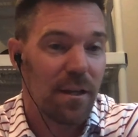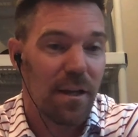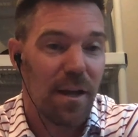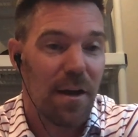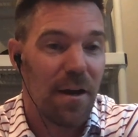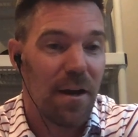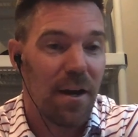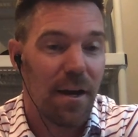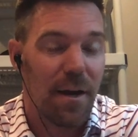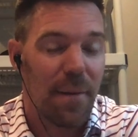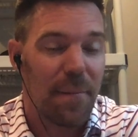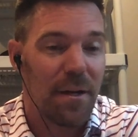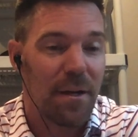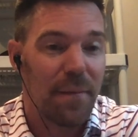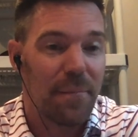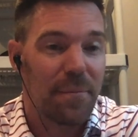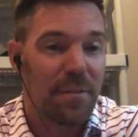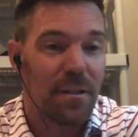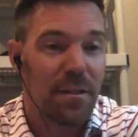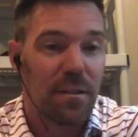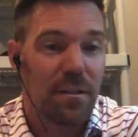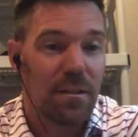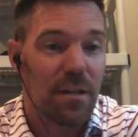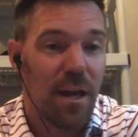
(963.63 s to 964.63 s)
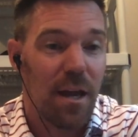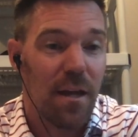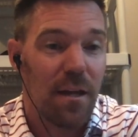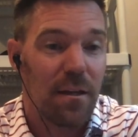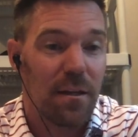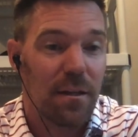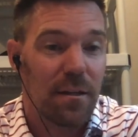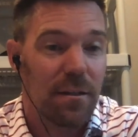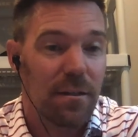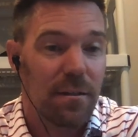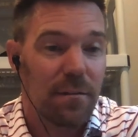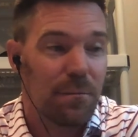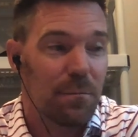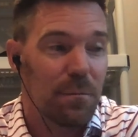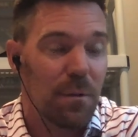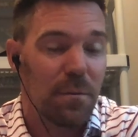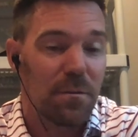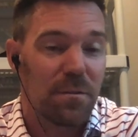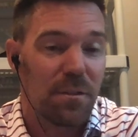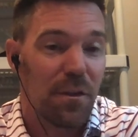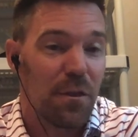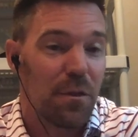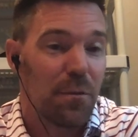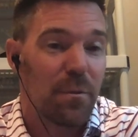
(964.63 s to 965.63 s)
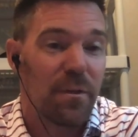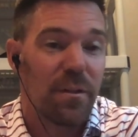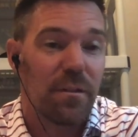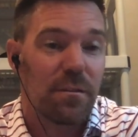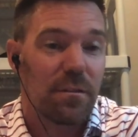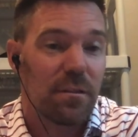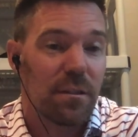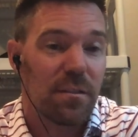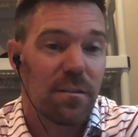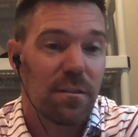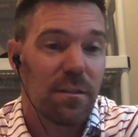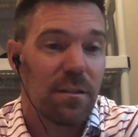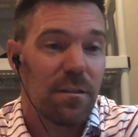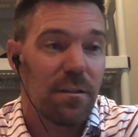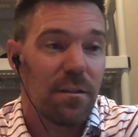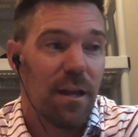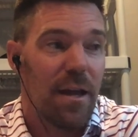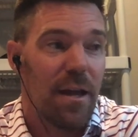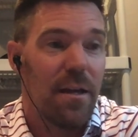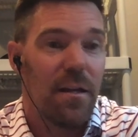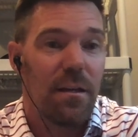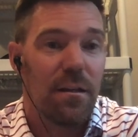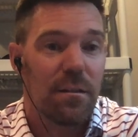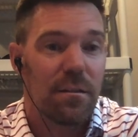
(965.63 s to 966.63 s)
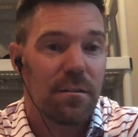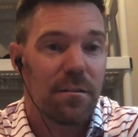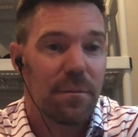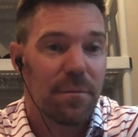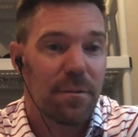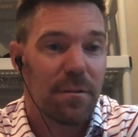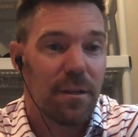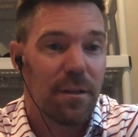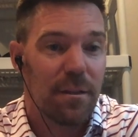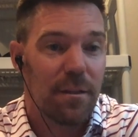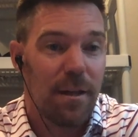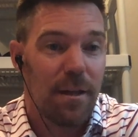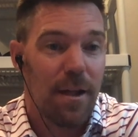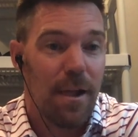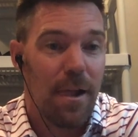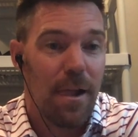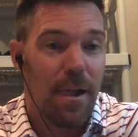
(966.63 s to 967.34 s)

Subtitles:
all right, I'm going to empty the tank. And what was it, 368 or something like that?